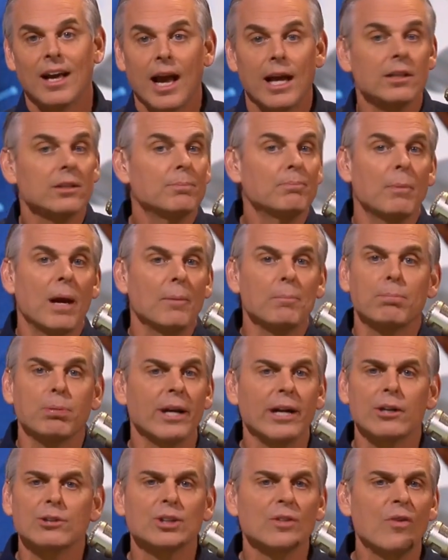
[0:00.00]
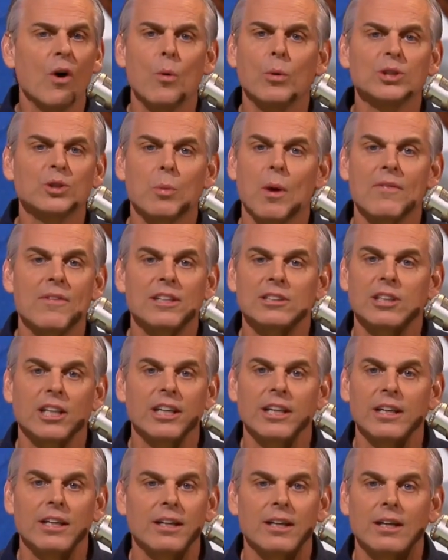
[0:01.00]
And players have always run this
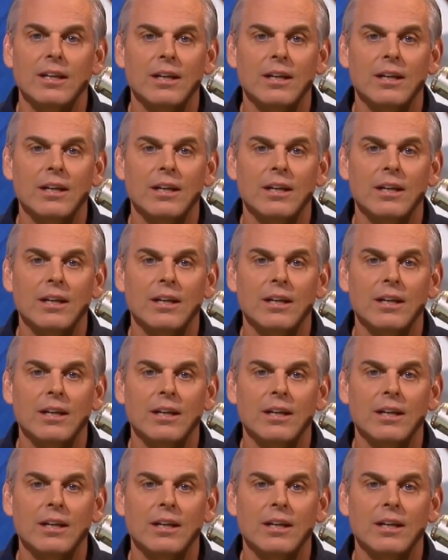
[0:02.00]
league.